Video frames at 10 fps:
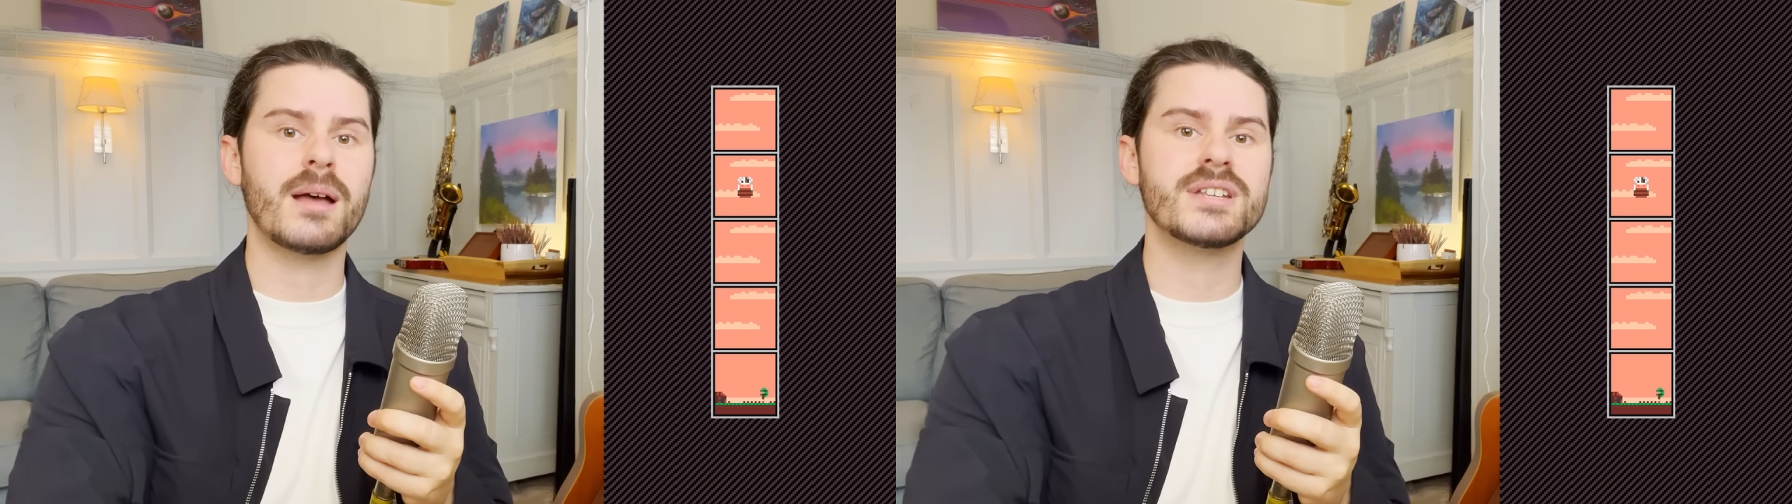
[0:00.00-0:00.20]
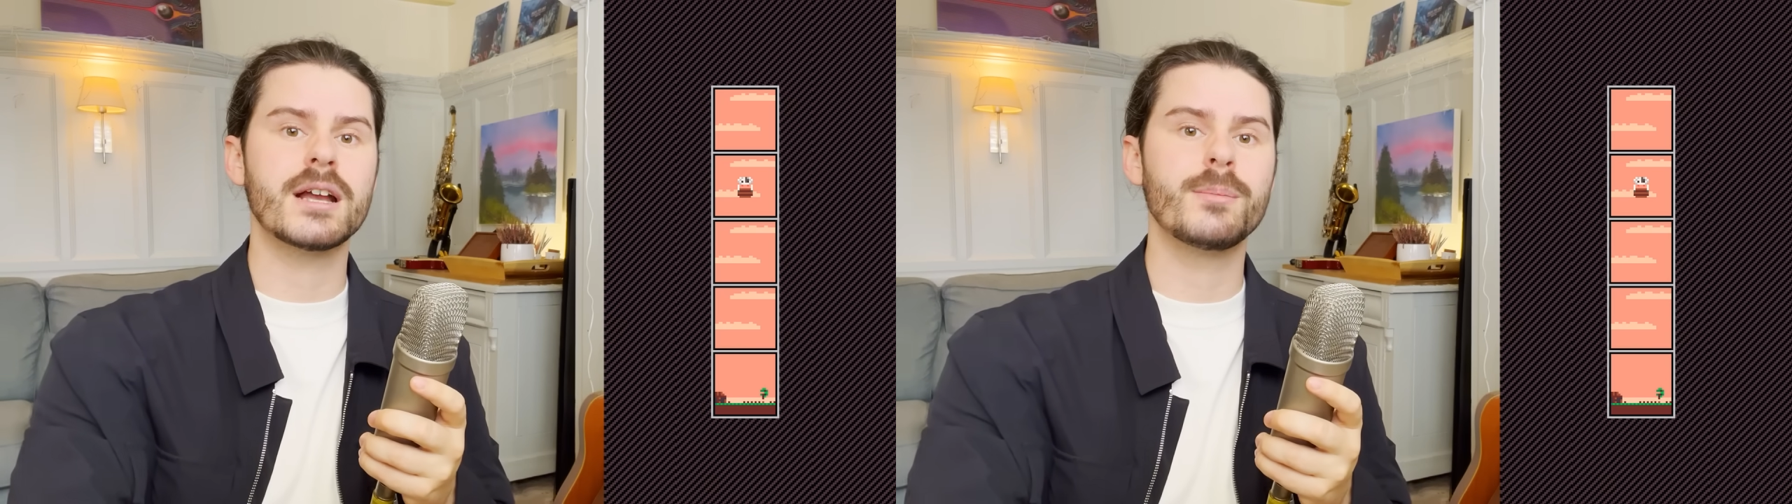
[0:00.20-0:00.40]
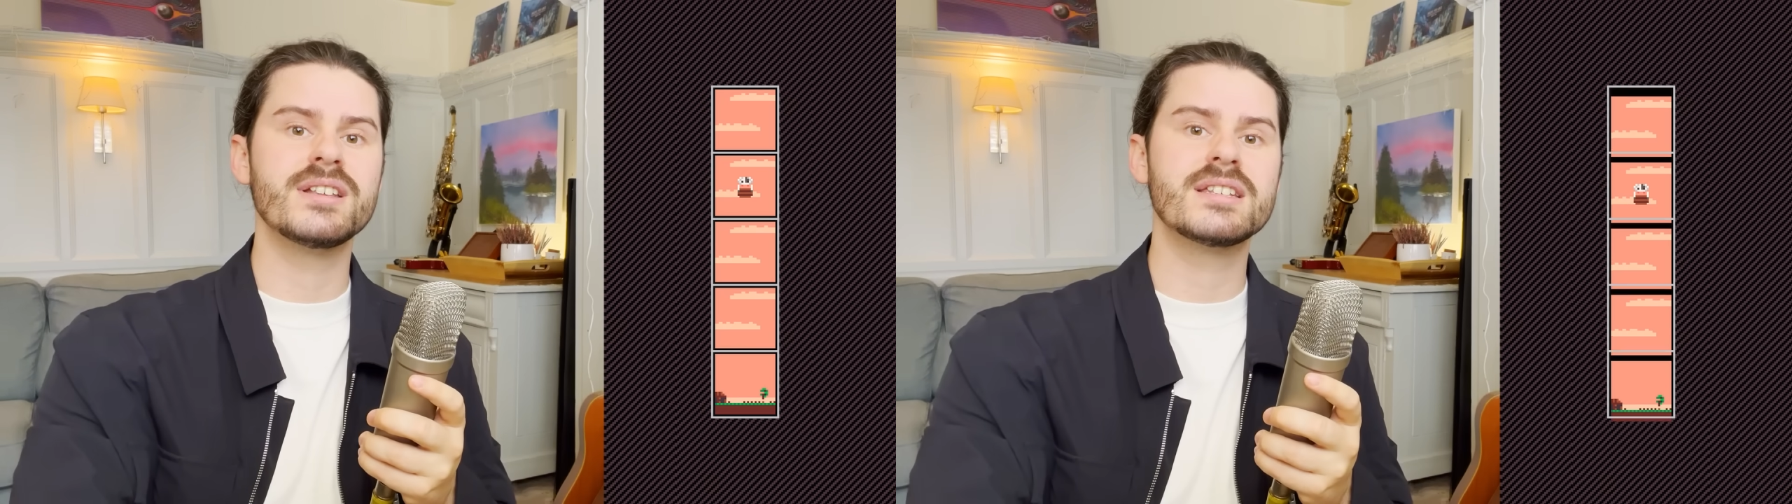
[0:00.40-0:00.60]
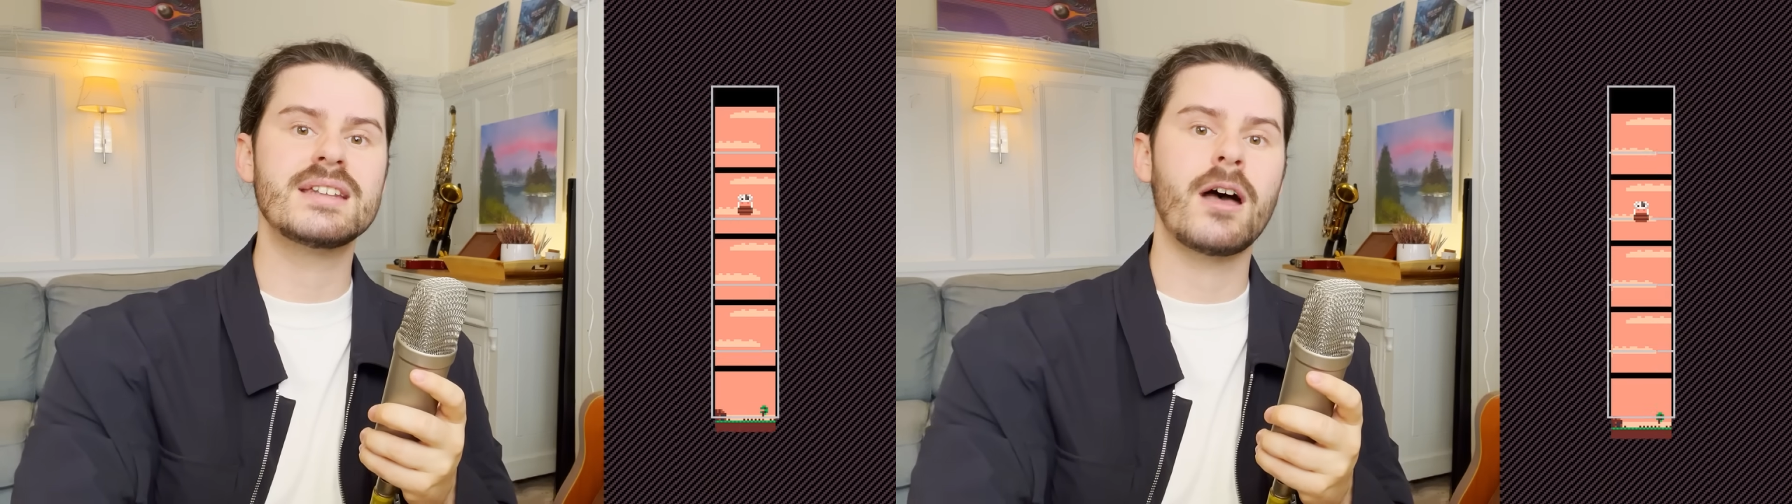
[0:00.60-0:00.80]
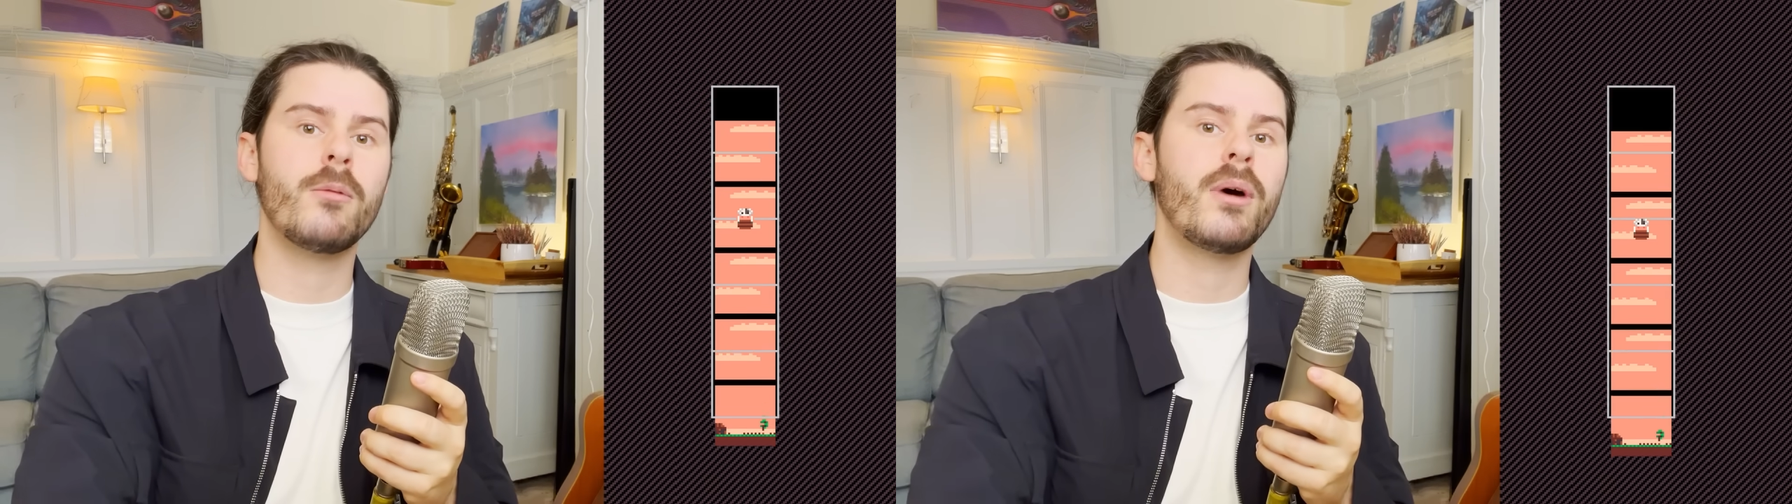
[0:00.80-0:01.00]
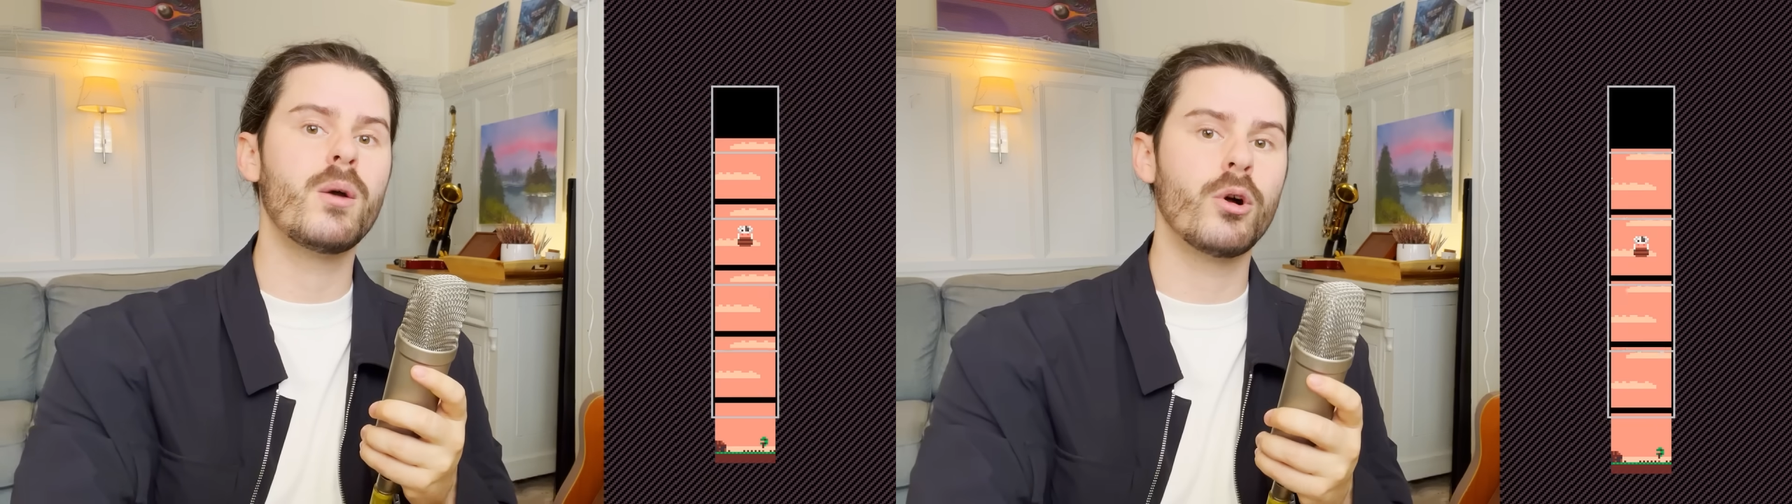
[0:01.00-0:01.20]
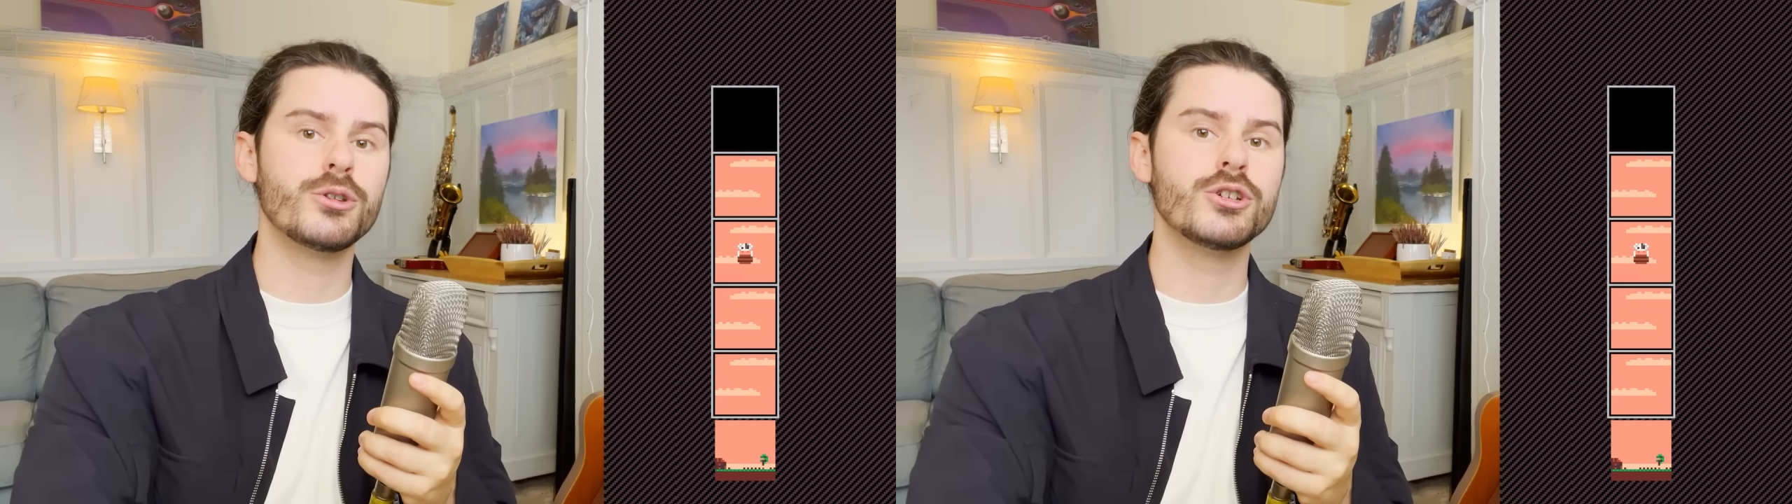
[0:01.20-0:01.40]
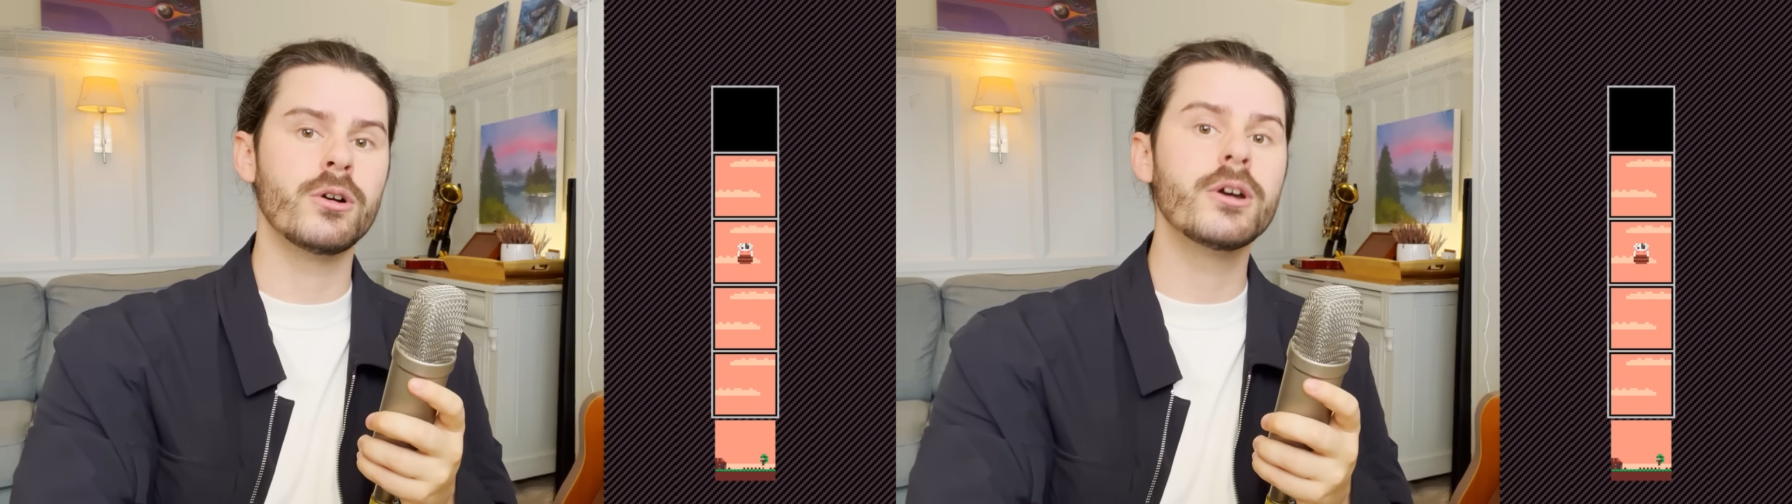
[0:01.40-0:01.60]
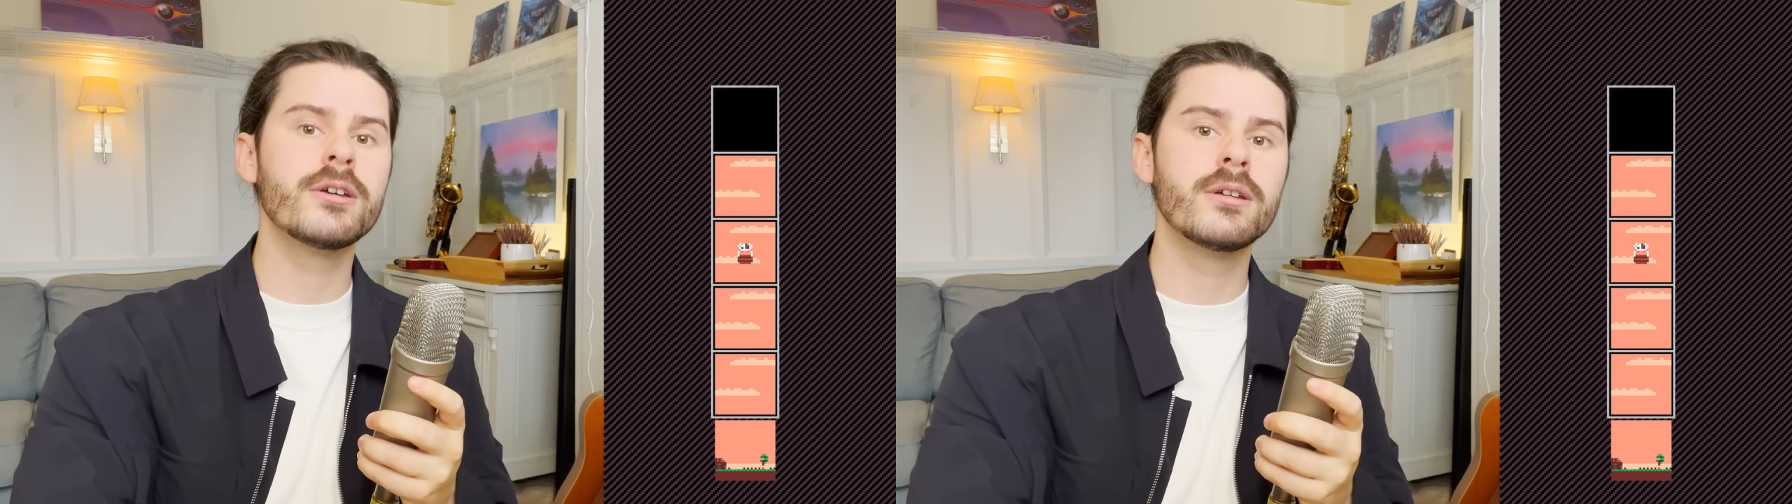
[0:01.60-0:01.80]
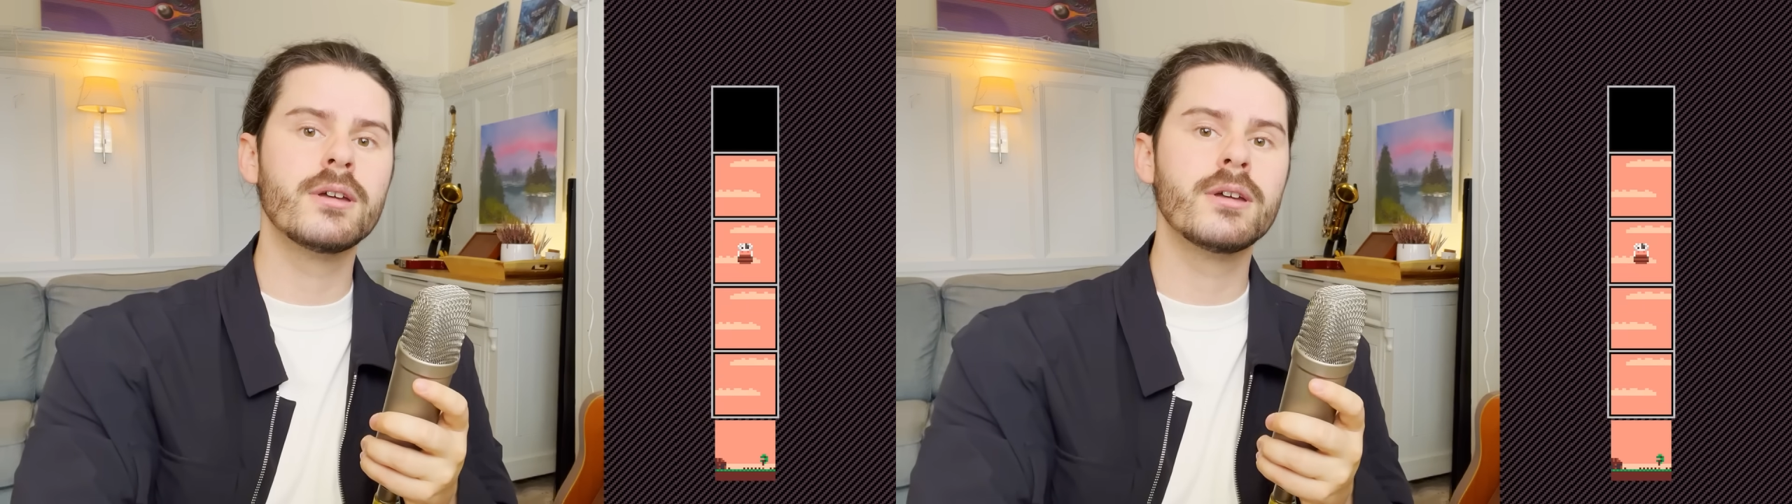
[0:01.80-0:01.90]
map segments down by 1 chunk.